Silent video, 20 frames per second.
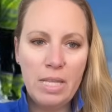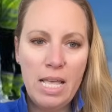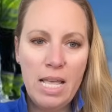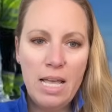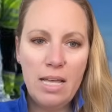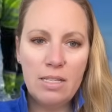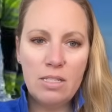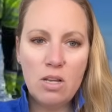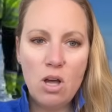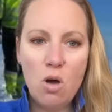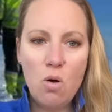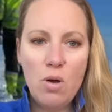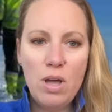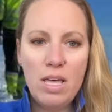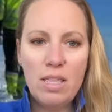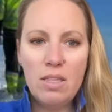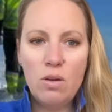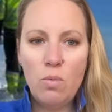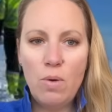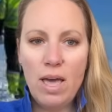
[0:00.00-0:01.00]
So
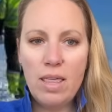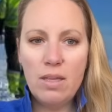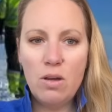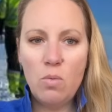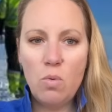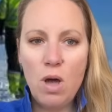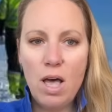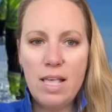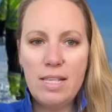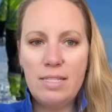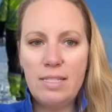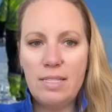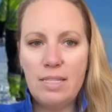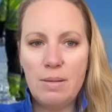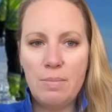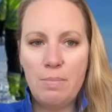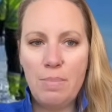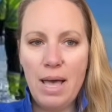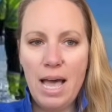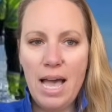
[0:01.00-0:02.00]
the weather was
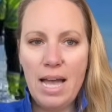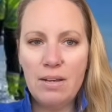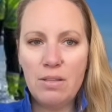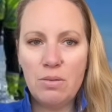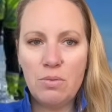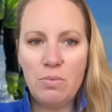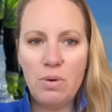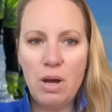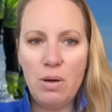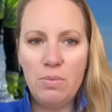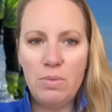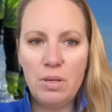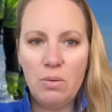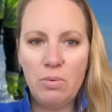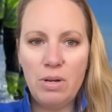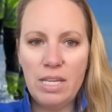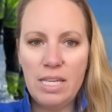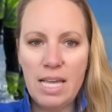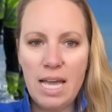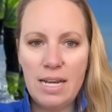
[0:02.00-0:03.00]
bad throughout the
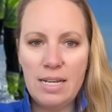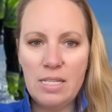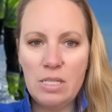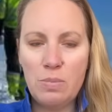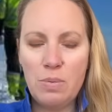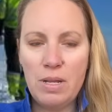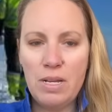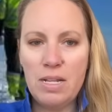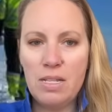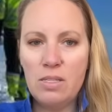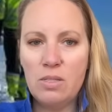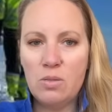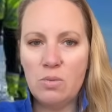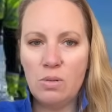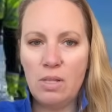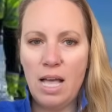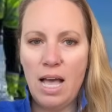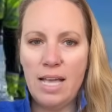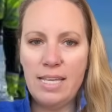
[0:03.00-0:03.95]
Reykjanes Peninsula